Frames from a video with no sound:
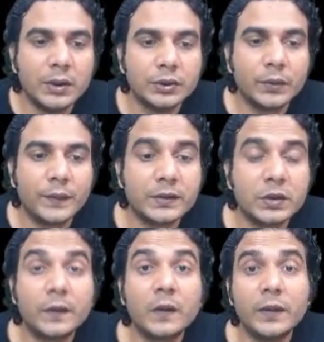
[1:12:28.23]
So first
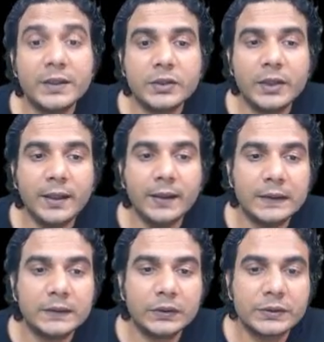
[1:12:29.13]
of all, which three?
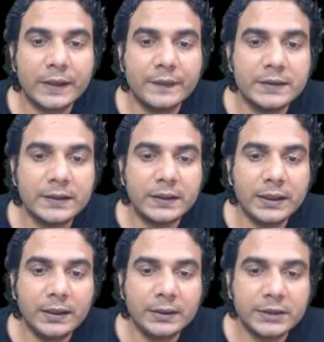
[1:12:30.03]
So
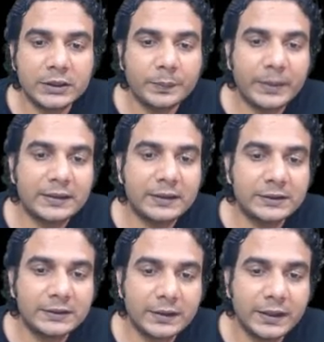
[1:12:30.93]
7C3, just pick
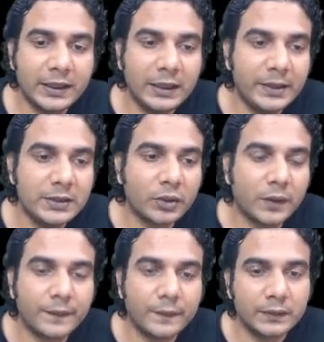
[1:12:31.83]
three elements
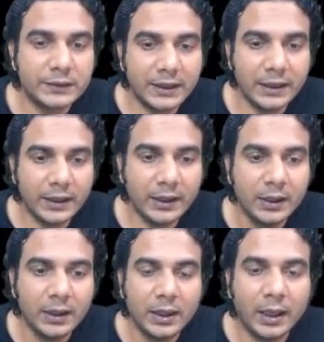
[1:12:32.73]
of set A
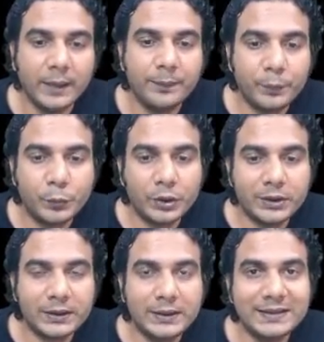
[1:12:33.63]
and
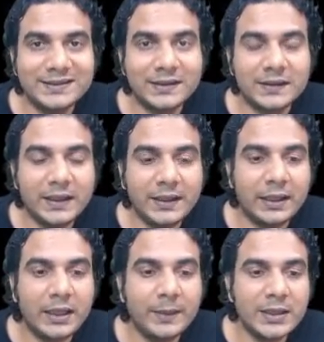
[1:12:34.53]
put these
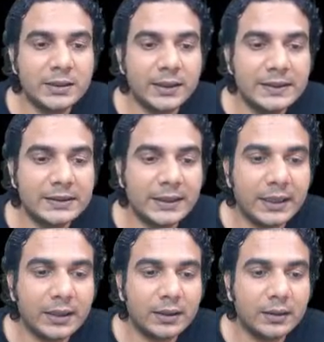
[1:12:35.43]
three elements in
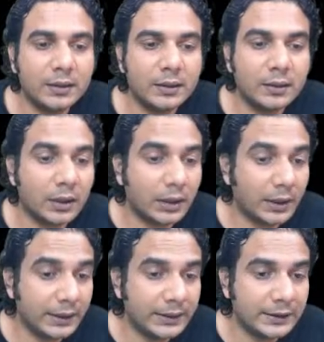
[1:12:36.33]
set
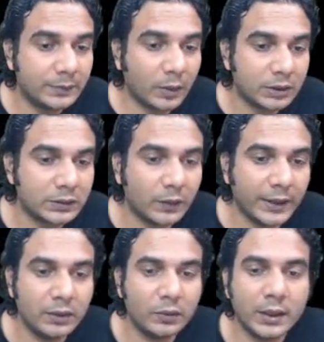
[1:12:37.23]
in this box
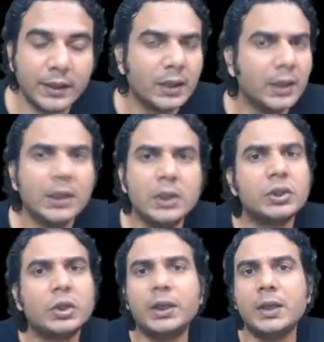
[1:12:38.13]
y2, all right?
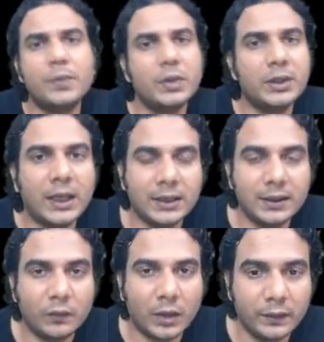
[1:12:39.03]
So you can put that
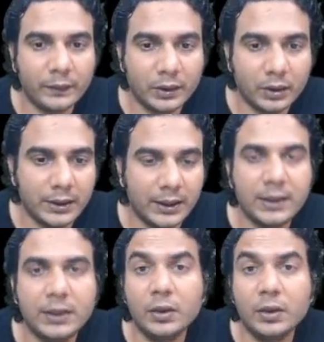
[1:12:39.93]
in one way only, right?